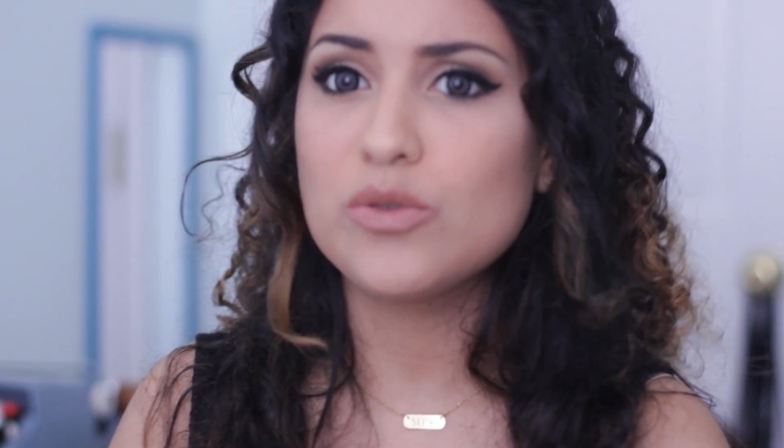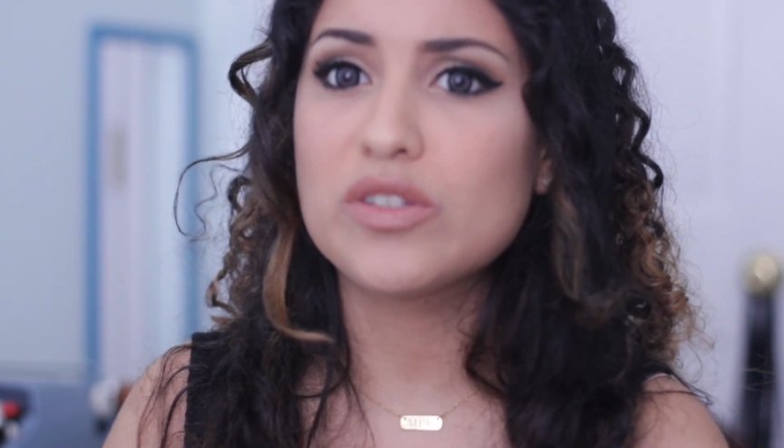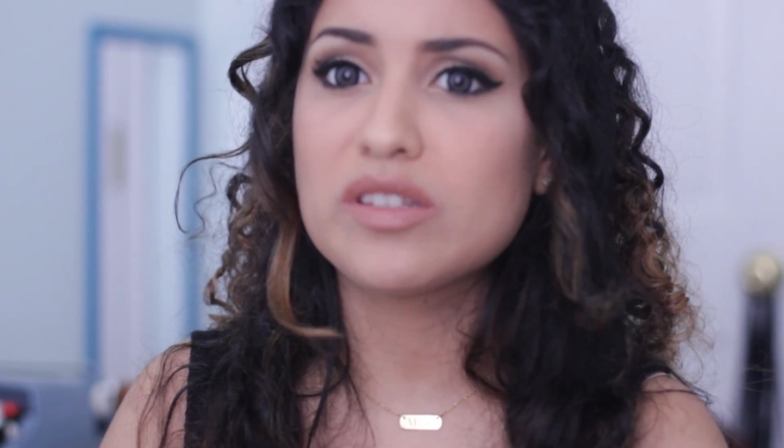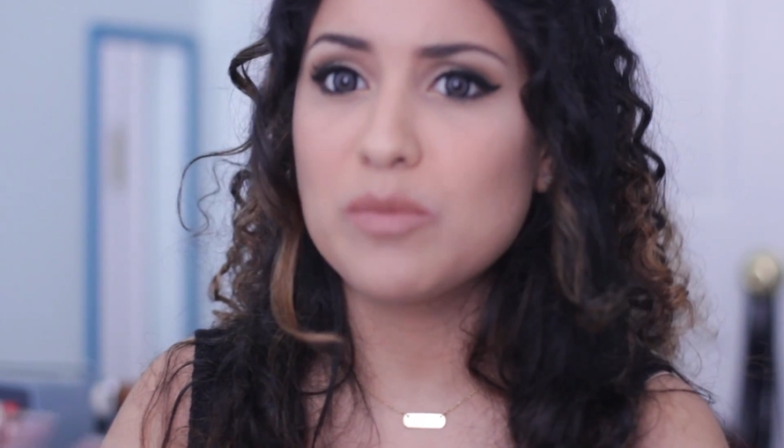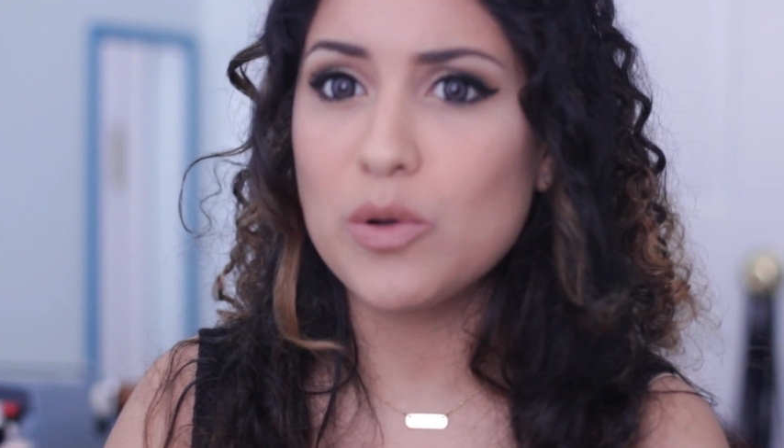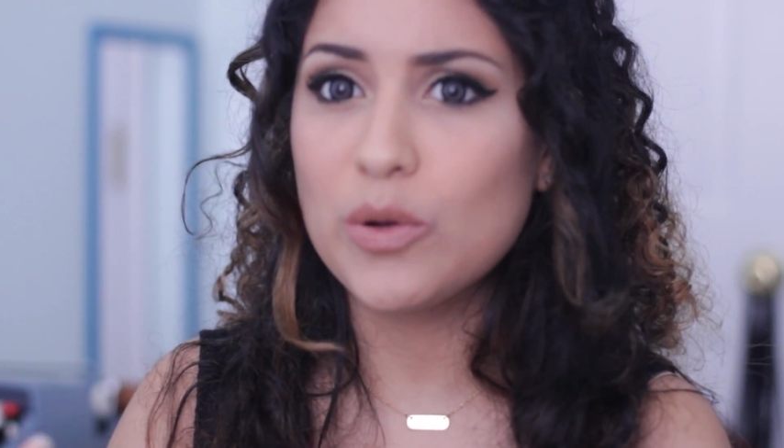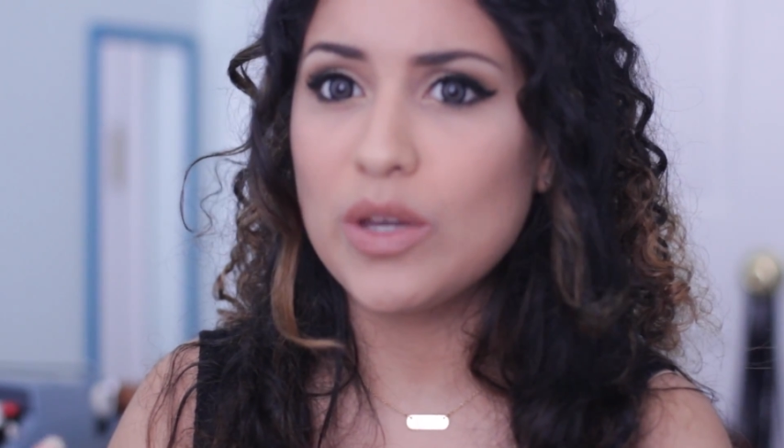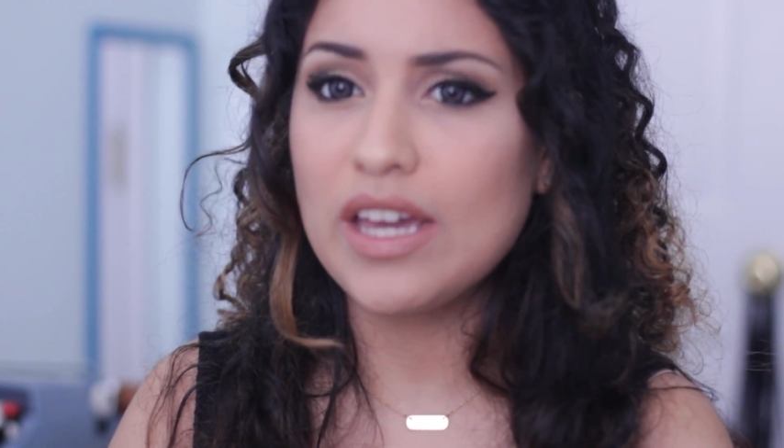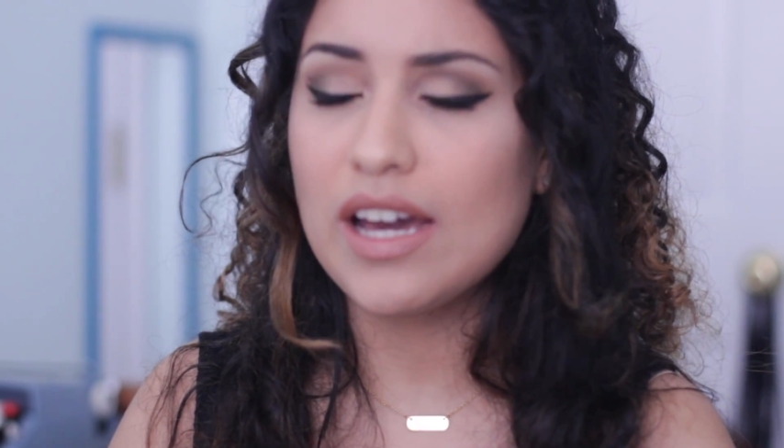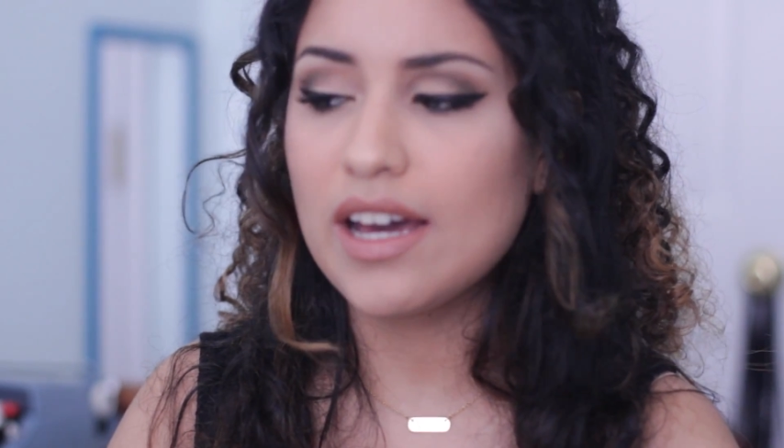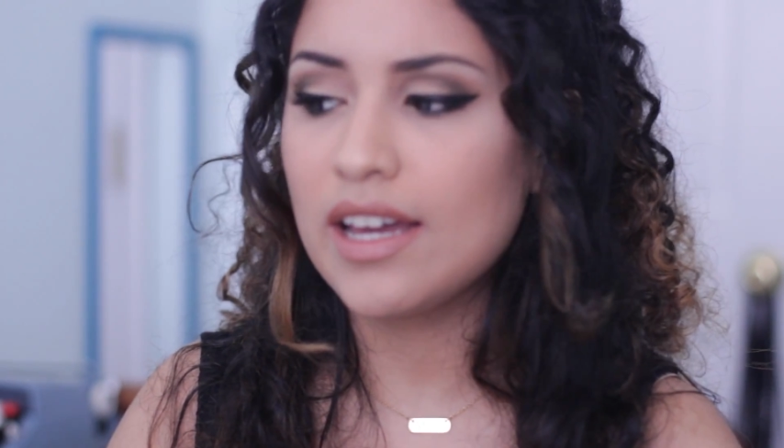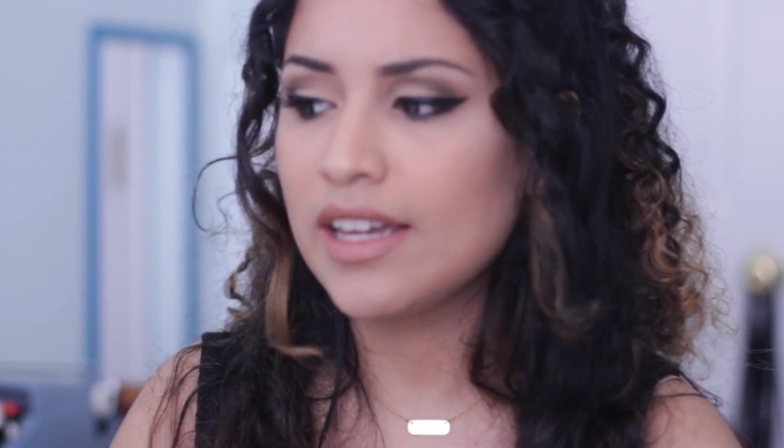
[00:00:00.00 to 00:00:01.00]
smoky
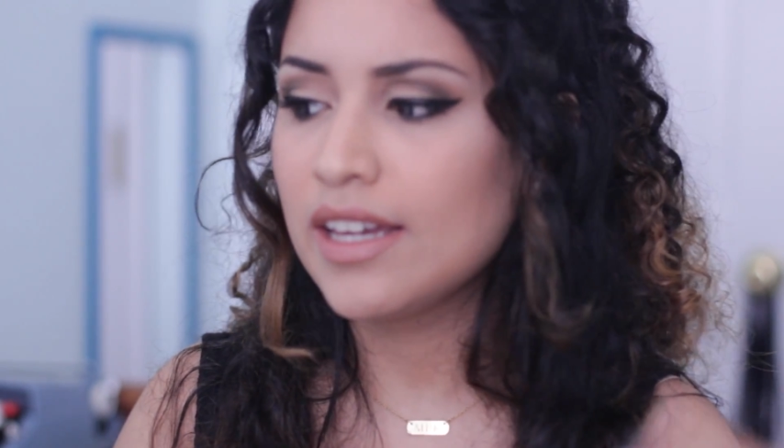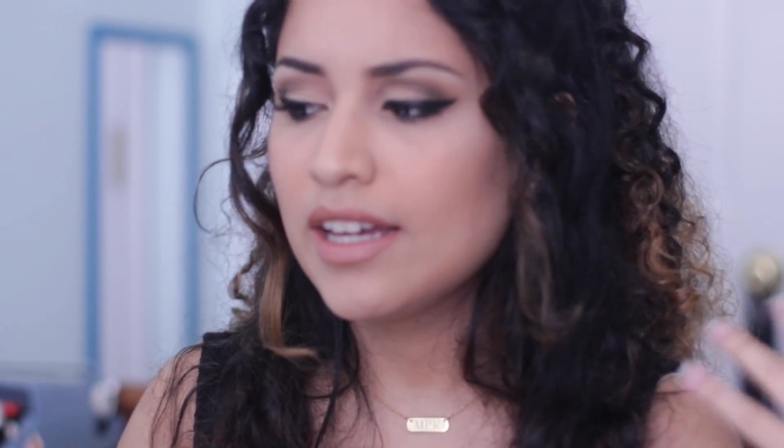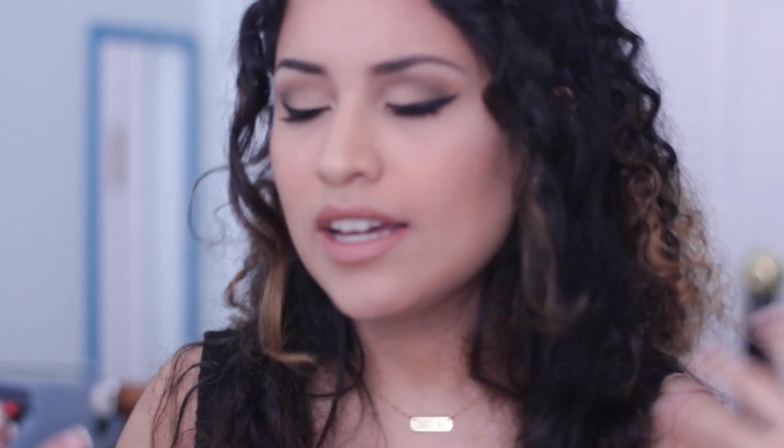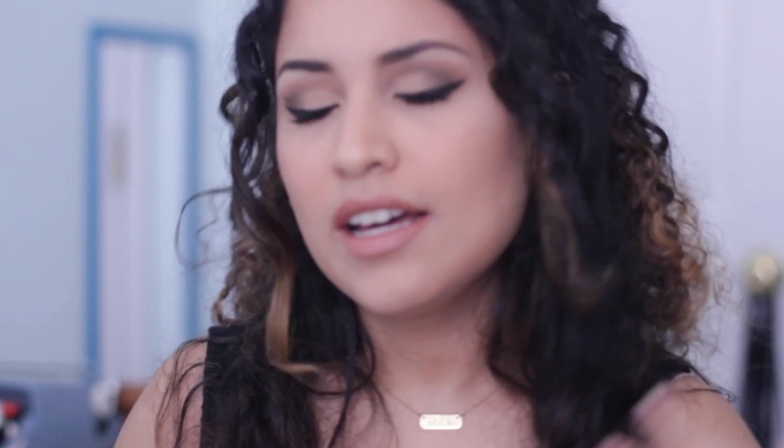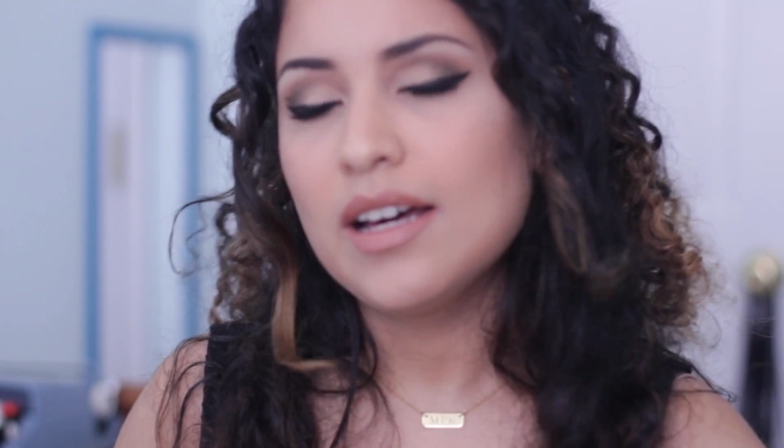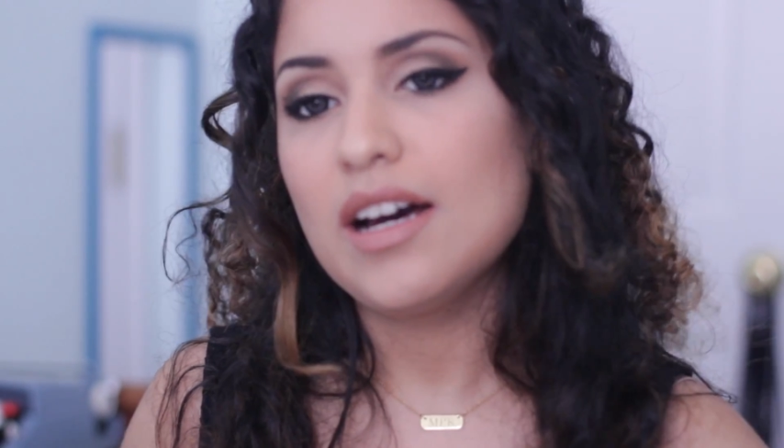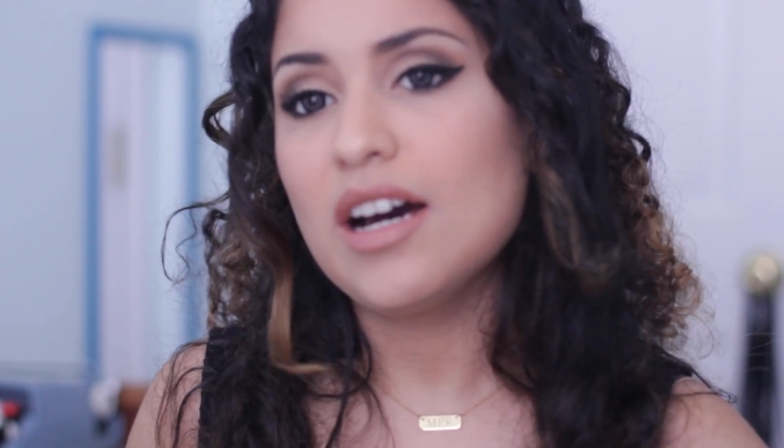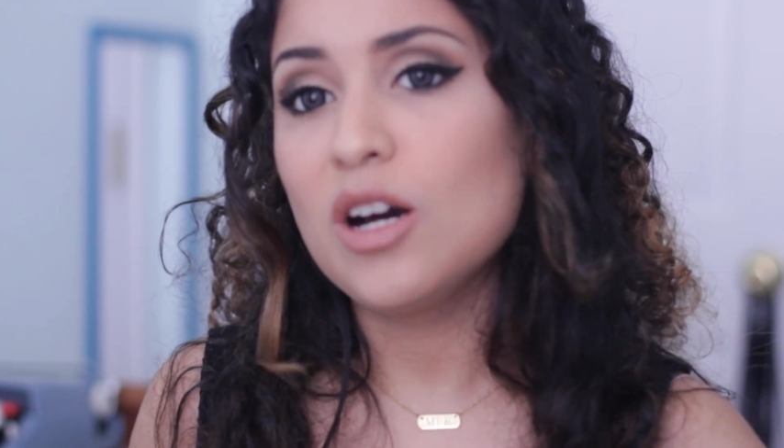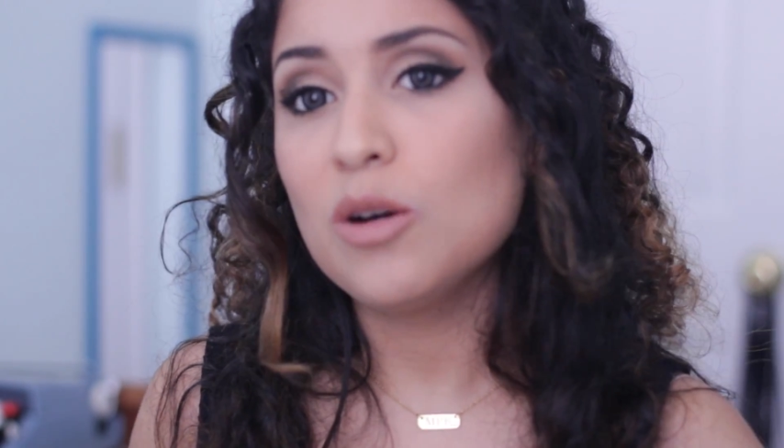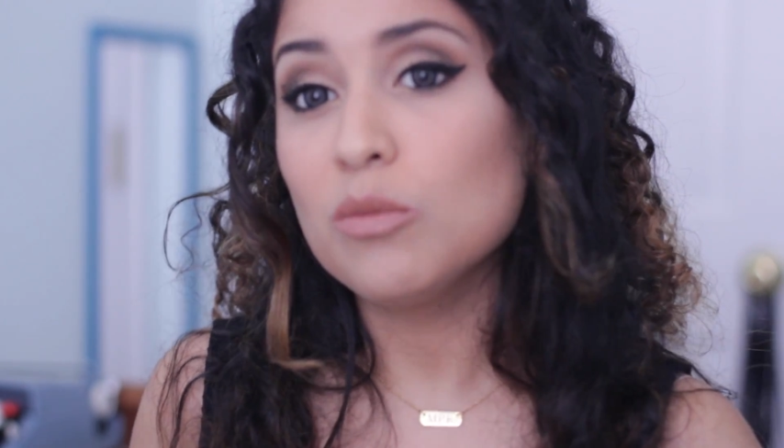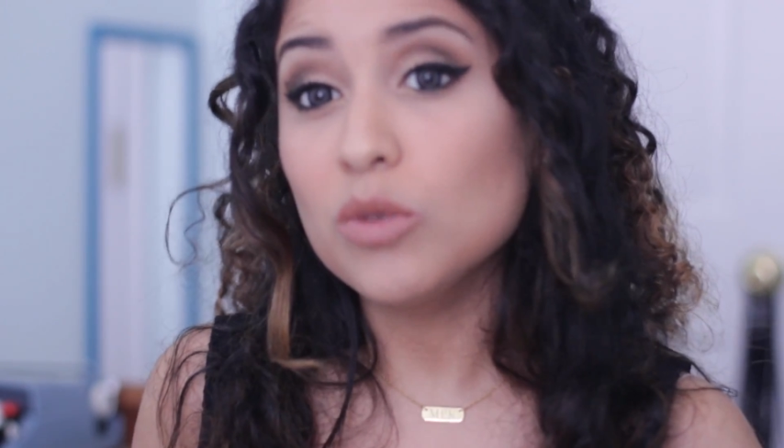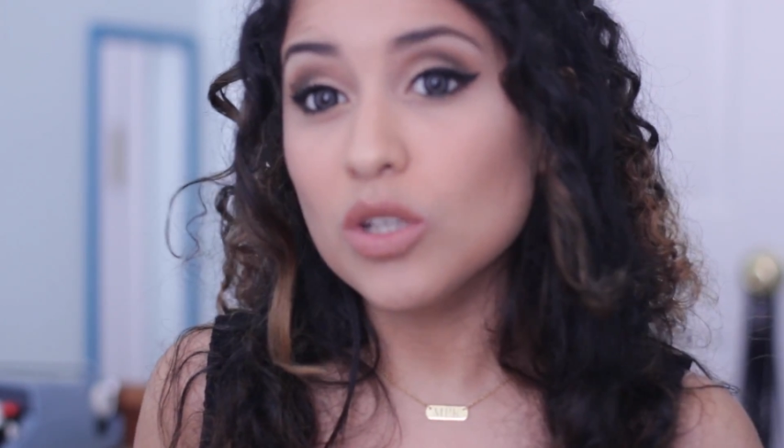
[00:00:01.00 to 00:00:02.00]
eye
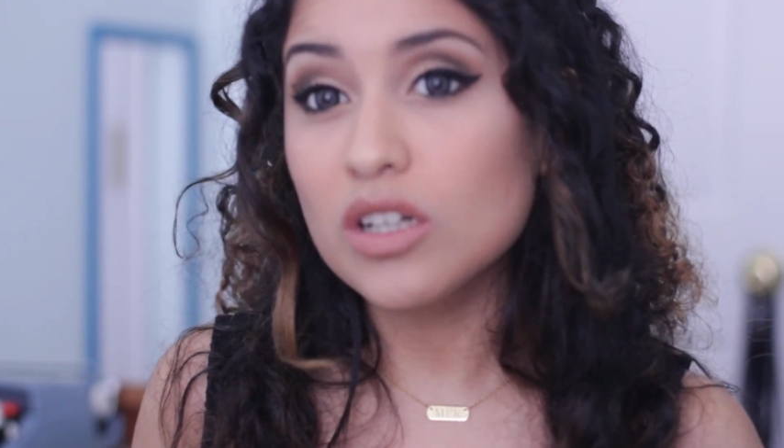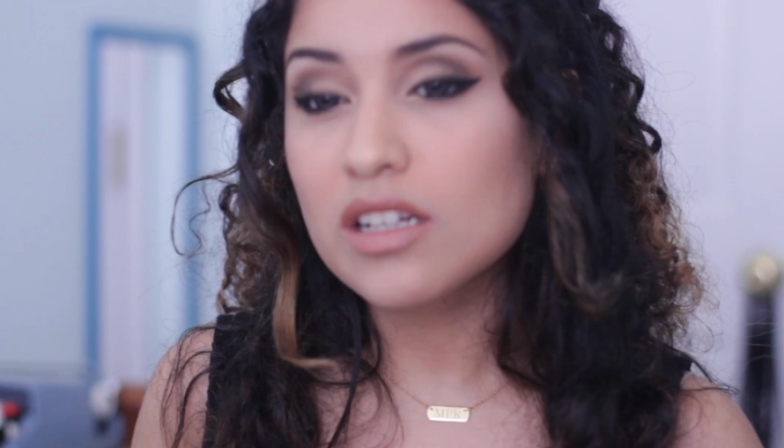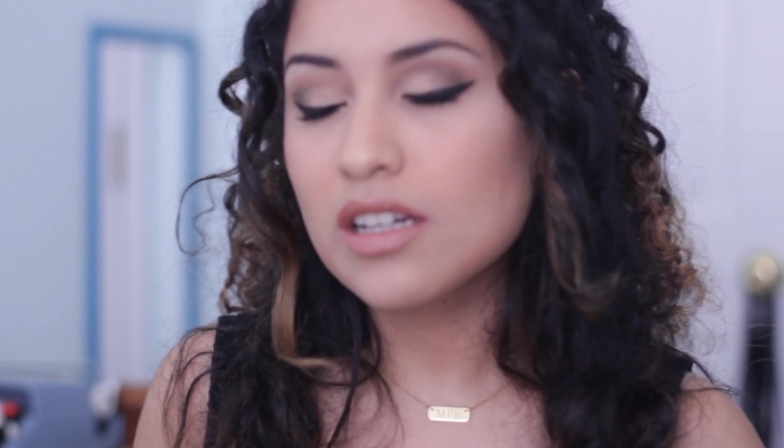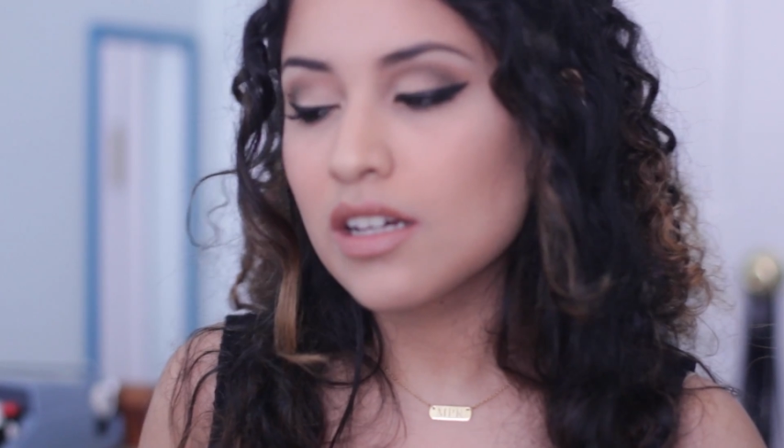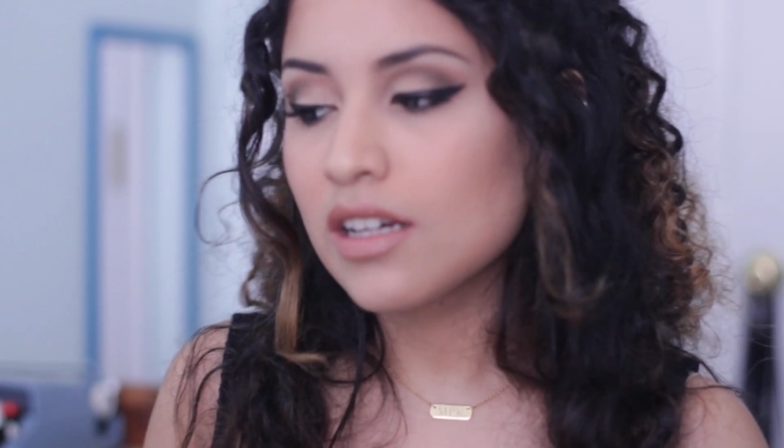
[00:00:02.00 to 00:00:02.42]
look.